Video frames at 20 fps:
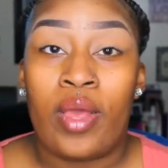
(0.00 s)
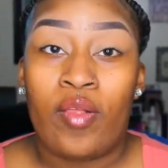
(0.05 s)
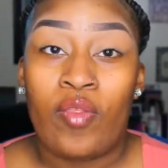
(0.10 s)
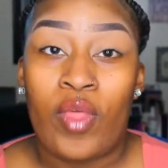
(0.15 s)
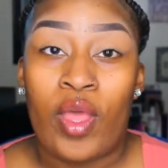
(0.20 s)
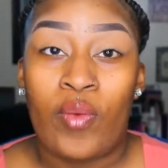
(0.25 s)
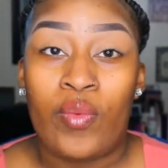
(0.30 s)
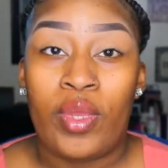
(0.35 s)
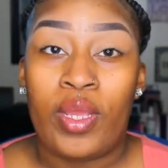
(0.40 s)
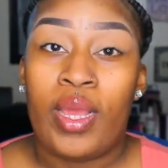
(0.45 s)

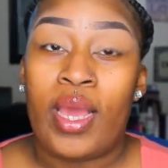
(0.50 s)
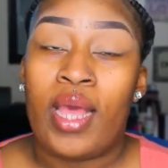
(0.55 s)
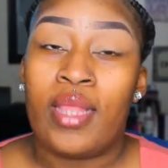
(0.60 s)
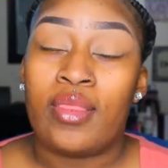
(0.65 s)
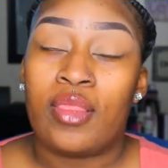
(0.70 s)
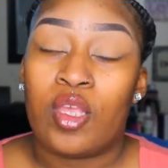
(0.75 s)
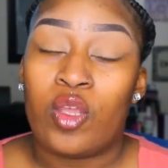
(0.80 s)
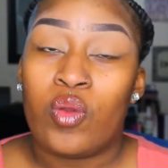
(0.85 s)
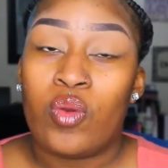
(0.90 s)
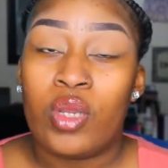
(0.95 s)
That we got
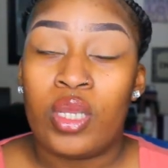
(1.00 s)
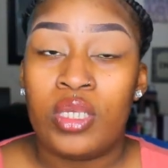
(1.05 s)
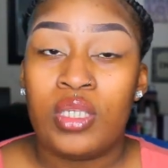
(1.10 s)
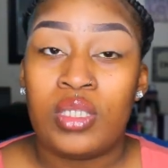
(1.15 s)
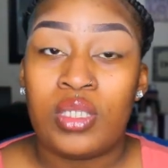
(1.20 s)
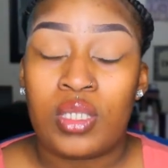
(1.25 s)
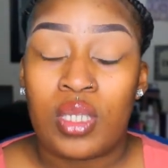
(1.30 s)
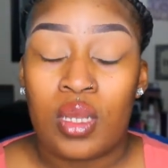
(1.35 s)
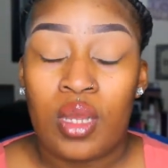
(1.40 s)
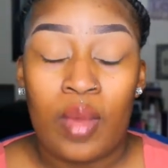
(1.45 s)
the
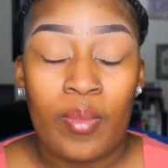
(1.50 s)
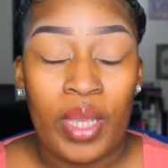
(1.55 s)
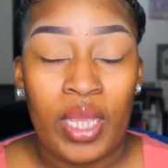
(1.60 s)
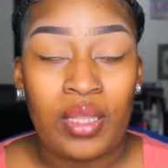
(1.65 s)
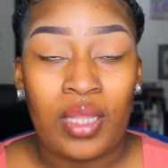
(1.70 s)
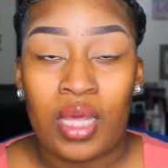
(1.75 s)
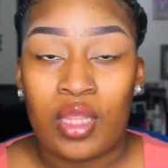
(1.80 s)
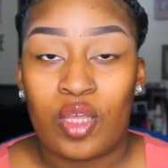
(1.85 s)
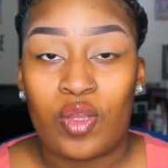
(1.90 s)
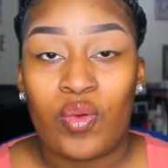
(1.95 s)
crease,
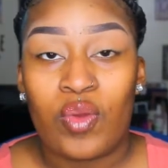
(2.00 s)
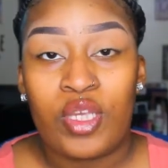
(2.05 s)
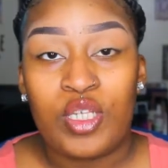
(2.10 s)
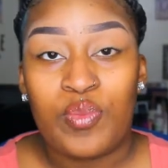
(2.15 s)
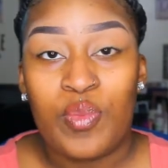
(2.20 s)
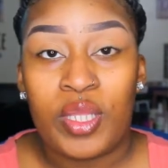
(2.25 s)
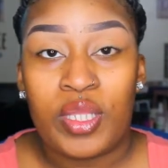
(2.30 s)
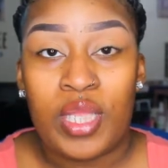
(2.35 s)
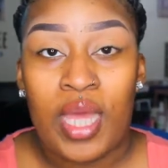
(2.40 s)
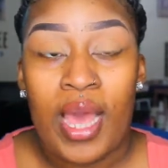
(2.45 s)
not the crease,
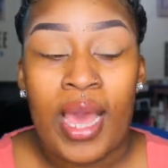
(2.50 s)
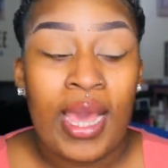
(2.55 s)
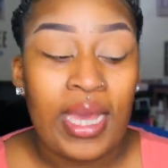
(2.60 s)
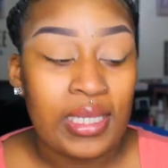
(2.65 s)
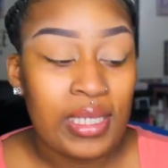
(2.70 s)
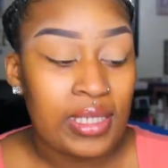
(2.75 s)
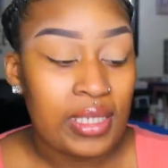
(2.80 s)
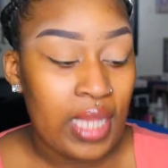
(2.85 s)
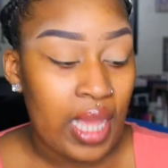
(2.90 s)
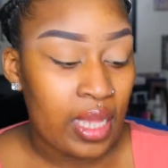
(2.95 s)
but the eye
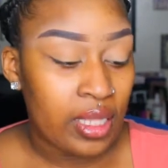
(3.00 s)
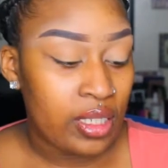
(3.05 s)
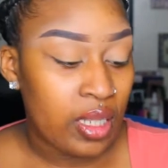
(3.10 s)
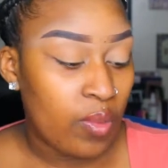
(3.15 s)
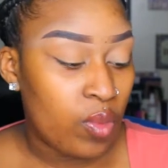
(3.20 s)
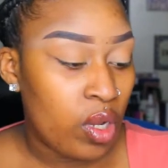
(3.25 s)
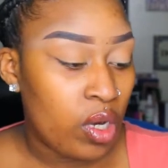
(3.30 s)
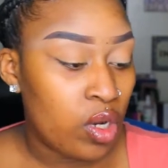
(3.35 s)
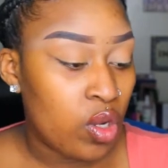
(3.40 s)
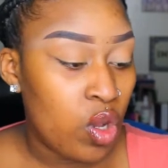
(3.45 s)
sets, I'm
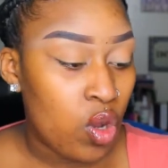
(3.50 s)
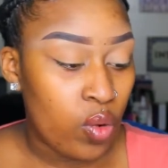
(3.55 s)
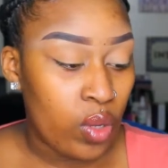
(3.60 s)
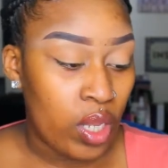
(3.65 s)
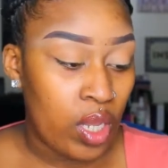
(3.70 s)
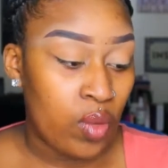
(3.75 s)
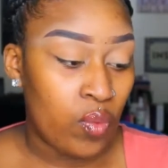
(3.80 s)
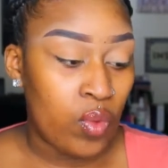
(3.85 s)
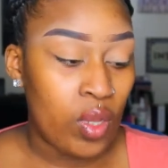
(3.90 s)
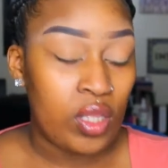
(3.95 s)
gonna go
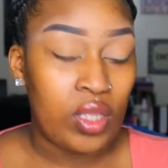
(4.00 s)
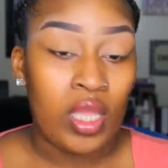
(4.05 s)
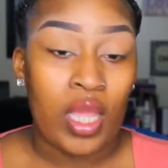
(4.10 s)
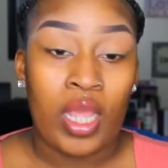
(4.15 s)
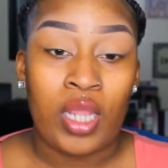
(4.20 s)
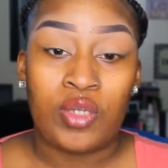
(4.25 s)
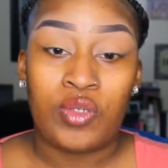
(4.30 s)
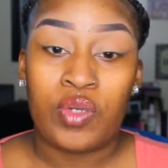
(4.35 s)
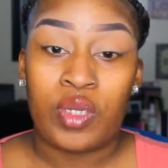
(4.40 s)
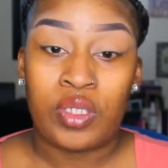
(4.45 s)
in with
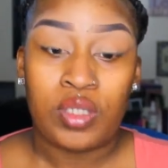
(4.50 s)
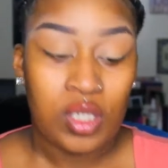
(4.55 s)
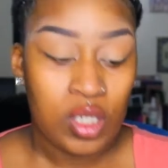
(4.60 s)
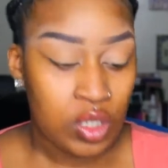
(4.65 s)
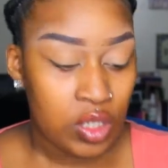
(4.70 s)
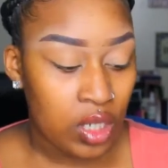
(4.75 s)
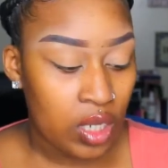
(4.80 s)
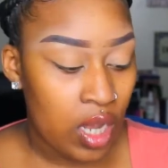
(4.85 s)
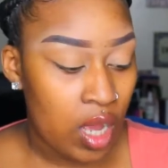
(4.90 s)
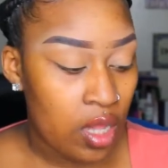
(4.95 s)
a
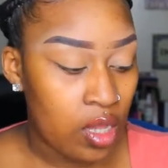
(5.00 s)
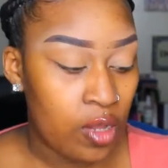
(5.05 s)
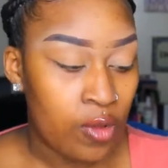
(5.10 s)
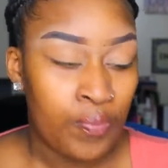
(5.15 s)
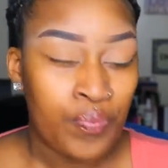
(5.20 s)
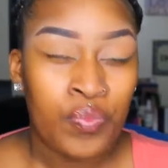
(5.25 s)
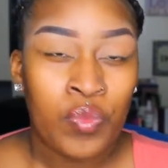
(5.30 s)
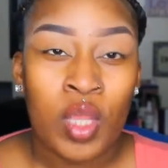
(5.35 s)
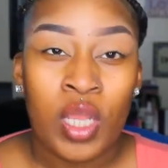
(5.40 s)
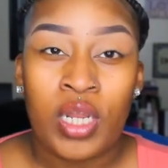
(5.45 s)
transition color,
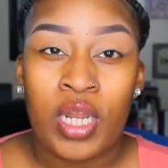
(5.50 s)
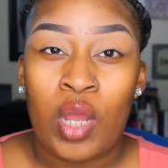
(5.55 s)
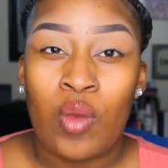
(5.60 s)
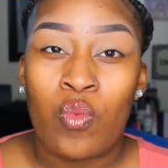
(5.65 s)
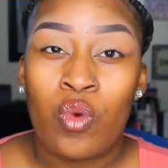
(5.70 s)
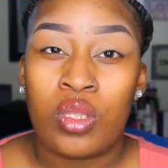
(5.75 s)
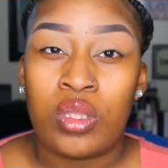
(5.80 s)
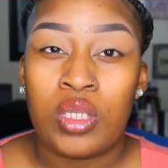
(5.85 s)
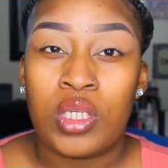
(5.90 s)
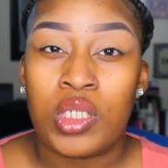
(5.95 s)
and I
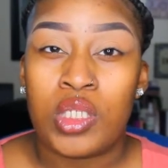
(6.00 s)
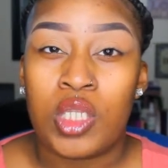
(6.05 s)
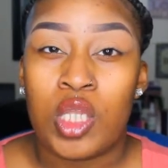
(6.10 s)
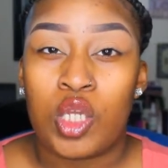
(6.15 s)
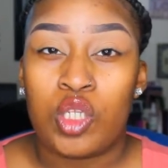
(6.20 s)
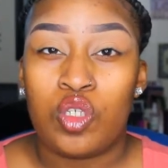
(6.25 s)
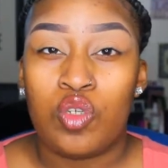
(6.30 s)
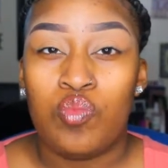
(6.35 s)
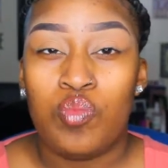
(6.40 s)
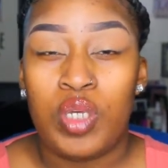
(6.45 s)
want this
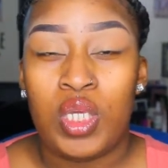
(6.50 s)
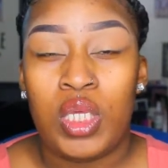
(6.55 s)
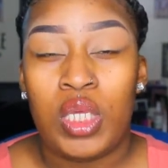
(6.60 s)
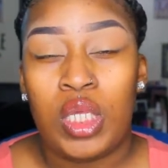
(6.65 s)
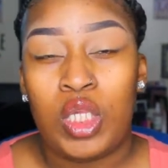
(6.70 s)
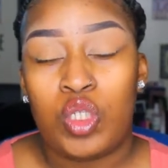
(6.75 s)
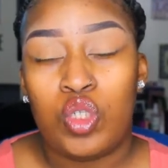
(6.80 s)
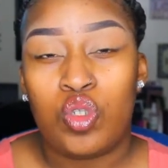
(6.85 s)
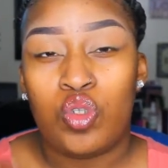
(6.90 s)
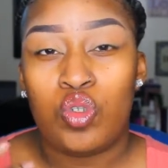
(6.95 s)
look to be
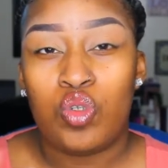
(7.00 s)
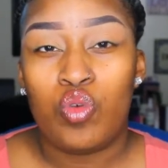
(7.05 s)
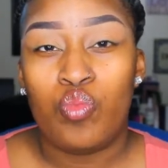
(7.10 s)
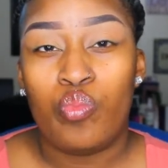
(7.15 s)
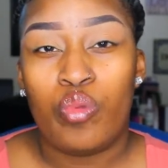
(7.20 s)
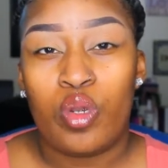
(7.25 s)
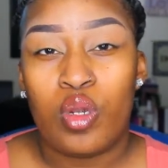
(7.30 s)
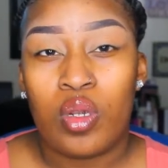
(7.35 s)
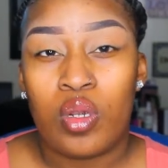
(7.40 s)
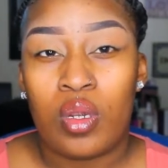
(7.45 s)

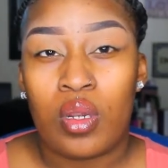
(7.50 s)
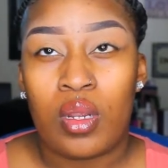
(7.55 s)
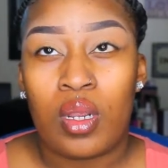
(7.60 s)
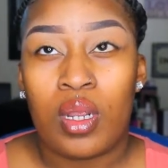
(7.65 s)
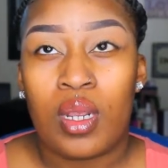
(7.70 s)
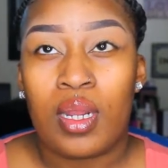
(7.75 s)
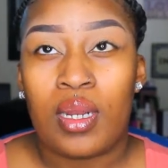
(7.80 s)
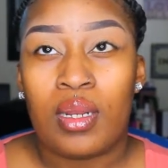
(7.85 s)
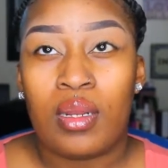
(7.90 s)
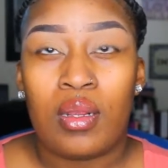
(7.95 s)
super
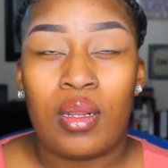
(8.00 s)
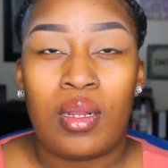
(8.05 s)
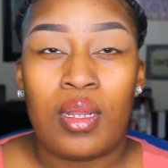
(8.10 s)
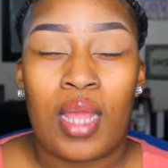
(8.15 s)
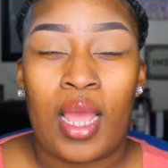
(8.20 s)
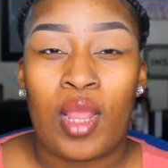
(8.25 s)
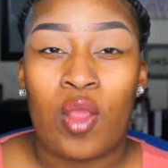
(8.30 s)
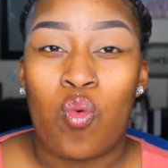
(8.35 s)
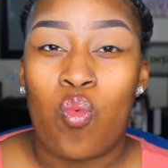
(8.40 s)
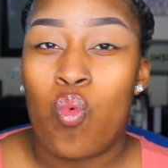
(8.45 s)

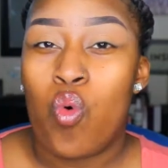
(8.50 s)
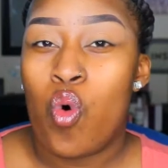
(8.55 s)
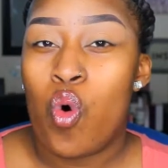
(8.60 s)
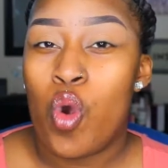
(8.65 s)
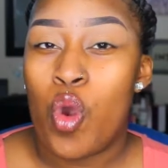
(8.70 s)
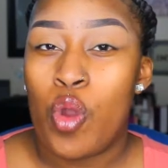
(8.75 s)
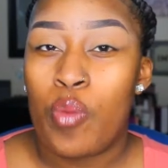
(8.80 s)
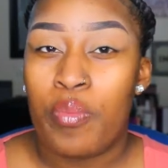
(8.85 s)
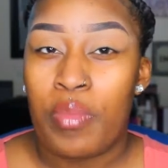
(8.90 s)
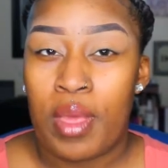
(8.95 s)
like
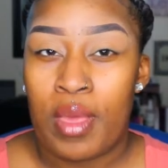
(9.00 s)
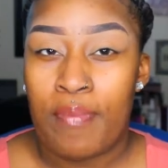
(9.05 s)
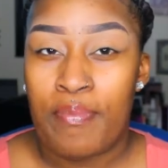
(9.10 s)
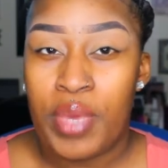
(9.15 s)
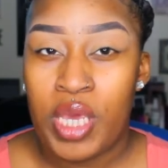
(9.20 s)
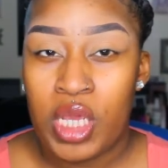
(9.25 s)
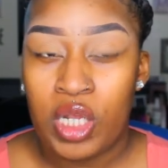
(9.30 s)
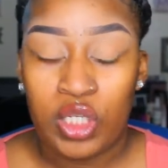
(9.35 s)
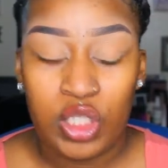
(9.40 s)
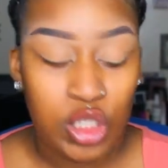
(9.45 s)
warm and
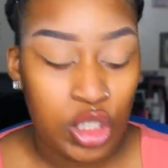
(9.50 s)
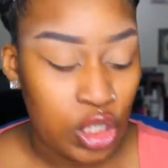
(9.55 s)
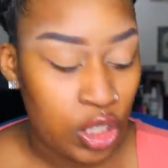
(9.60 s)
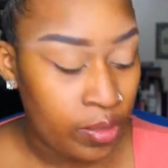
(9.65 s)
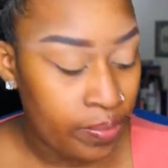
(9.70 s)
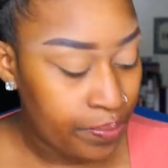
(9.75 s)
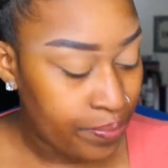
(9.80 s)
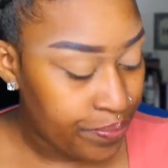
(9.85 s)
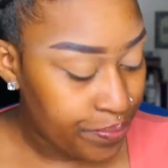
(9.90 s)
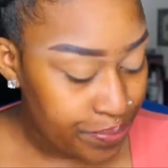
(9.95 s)

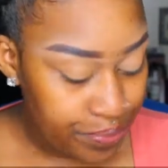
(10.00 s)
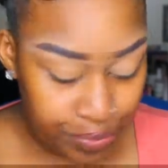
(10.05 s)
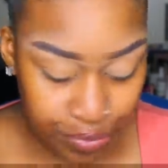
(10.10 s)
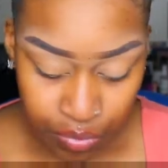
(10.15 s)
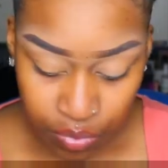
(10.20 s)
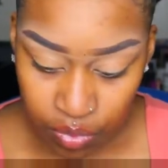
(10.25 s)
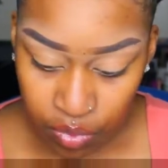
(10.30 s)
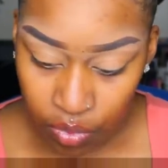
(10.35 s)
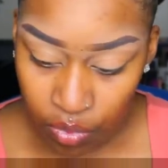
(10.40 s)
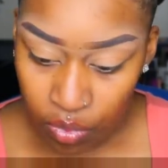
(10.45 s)
peachy.
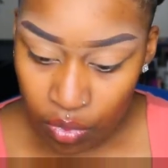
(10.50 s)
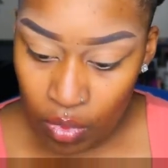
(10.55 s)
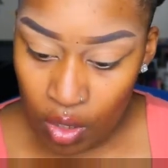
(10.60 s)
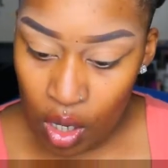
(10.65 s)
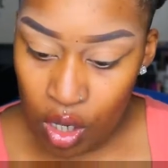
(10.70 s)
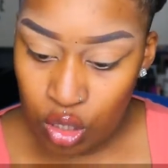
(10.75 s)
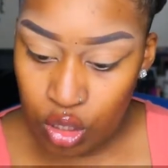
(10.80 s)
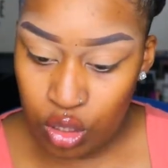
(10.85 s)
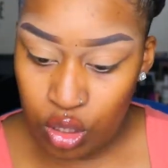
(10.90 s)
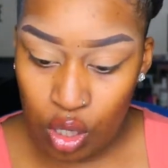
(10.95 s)

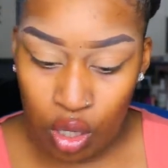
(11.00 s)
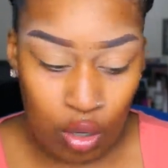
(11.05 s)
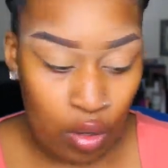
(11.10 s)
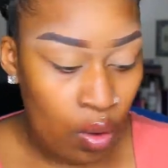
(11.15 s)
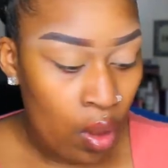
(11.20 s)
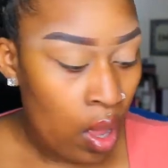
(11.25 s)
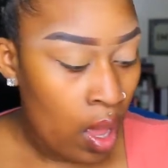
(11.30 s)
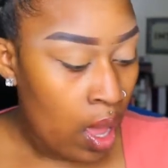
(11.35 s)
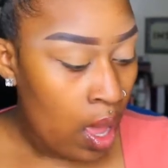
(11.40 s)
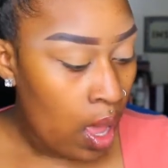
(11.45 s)
So
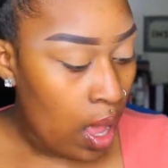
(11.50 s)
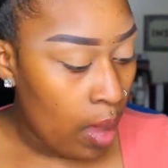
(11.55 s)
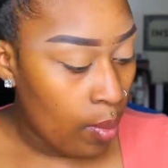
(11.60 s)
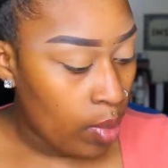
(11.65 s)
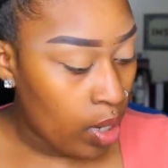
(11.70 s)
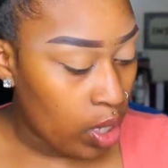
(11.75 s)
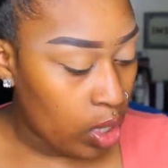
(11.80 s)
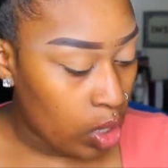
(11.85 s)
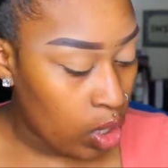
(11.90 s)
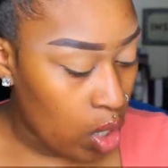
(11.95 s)
I'm
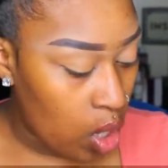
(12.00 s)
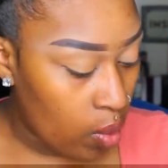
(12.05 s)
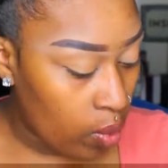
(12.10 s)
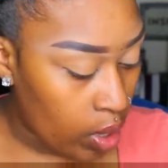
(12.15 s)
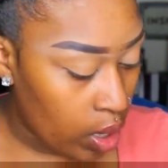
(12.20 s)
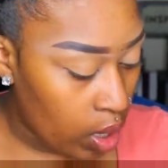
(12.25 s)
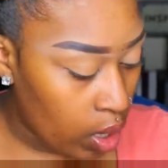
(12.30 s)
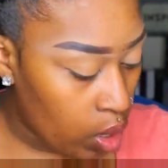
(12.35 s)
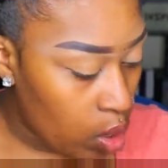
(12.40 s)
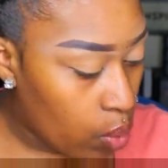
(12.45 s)
gonna go
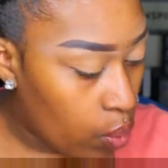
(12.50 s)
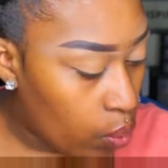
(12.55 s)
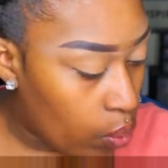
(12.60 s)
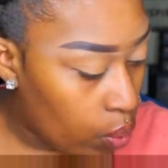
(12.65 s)
in